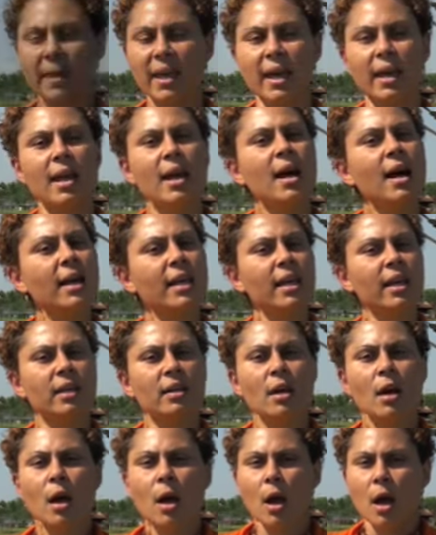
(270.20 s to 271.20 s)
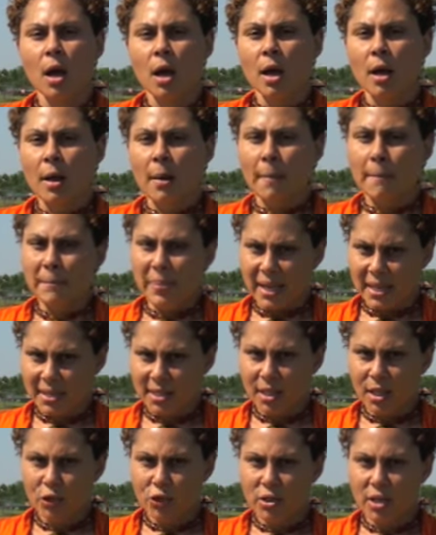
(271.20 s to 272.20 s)
Okay, again,
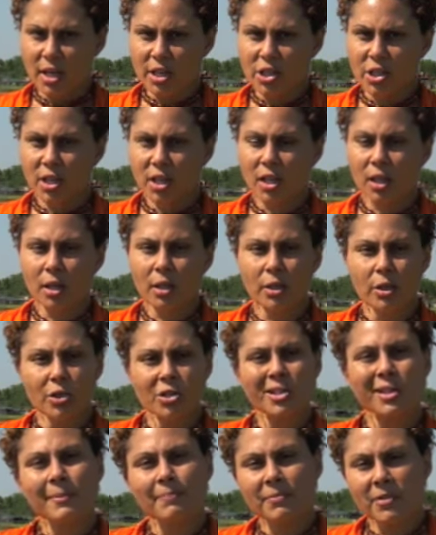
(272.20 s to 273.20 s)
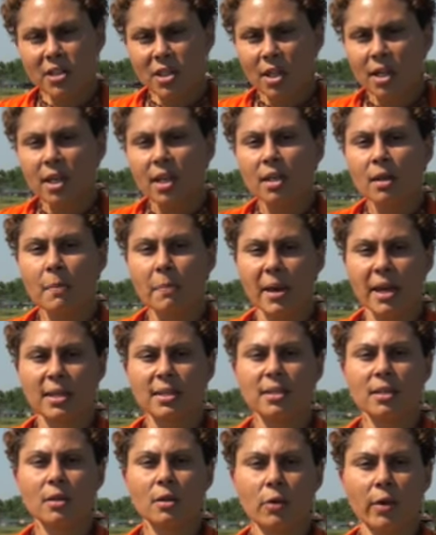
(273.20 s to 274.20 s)
basic introduction and conclusion is going to get a
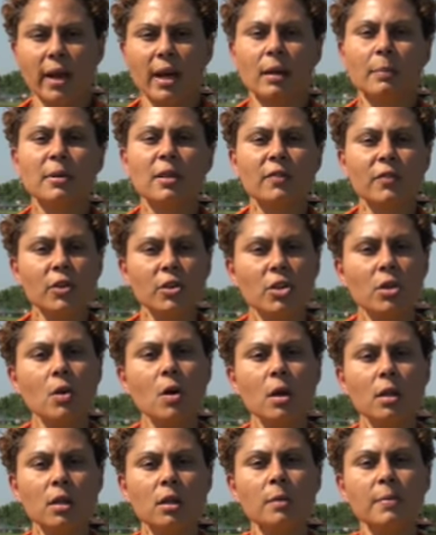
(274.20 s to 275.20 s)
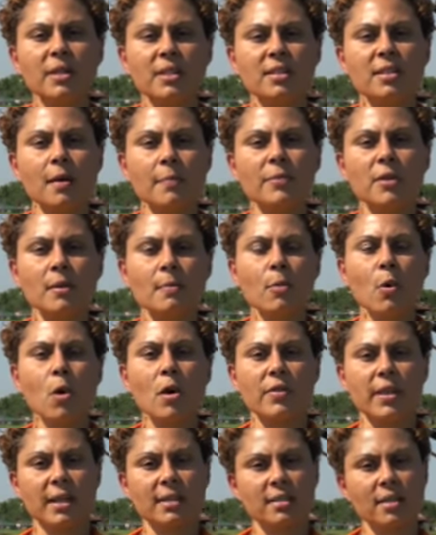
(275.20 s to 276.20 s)
basic grade, but if you do a little bit something
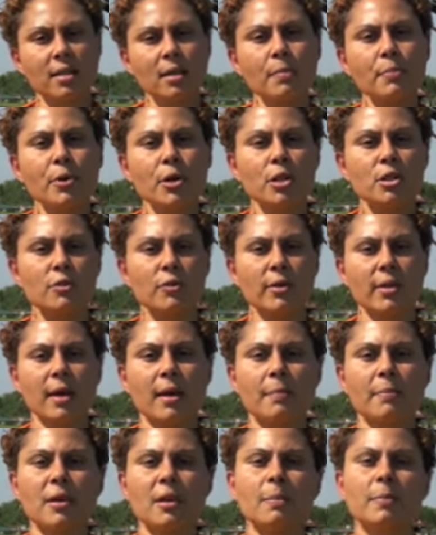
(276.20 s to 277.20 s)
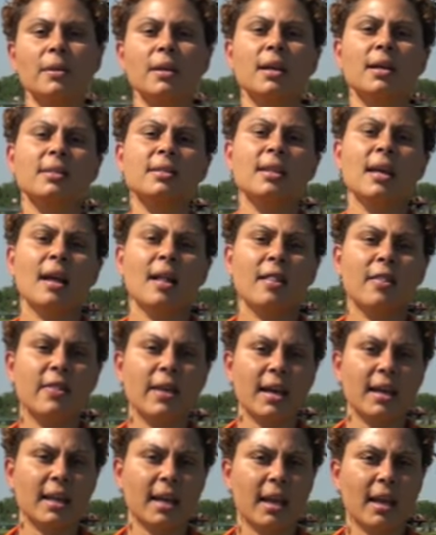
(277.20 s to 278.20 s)
more, that's going to push for that B+,
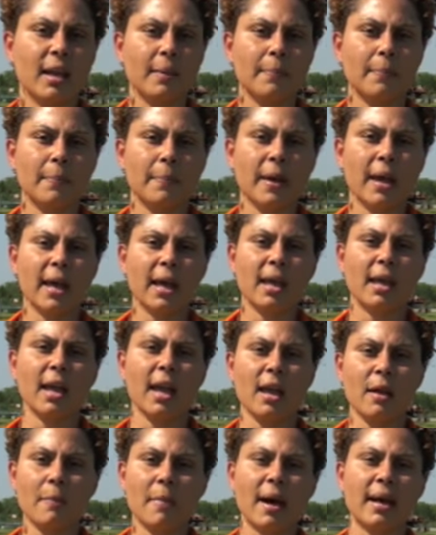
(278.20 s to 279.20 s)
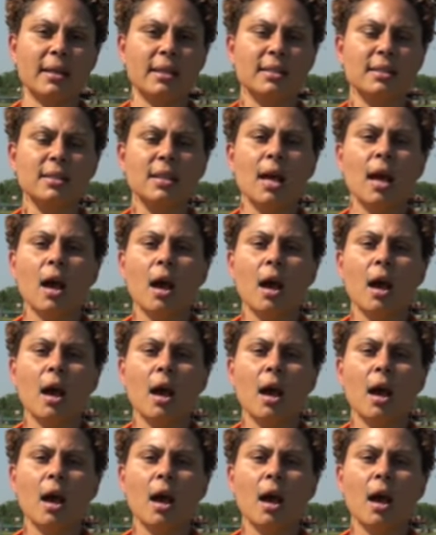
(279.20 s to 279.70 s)
that A minus.